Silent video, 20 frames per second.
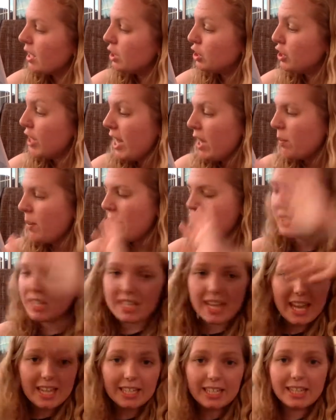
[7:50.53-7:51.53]
Jake waves his
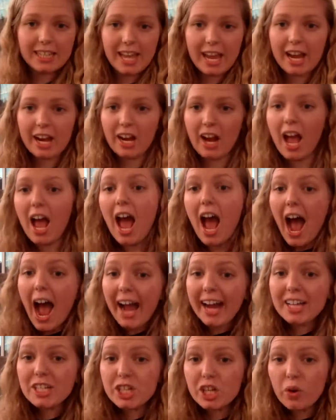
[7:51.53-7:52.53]
hand in the air.
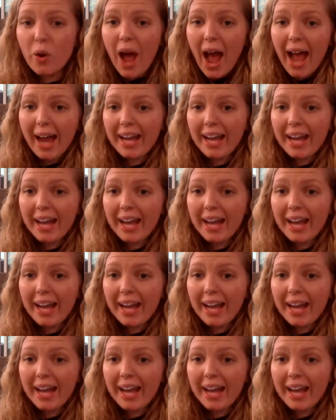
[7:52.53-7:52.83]
I do.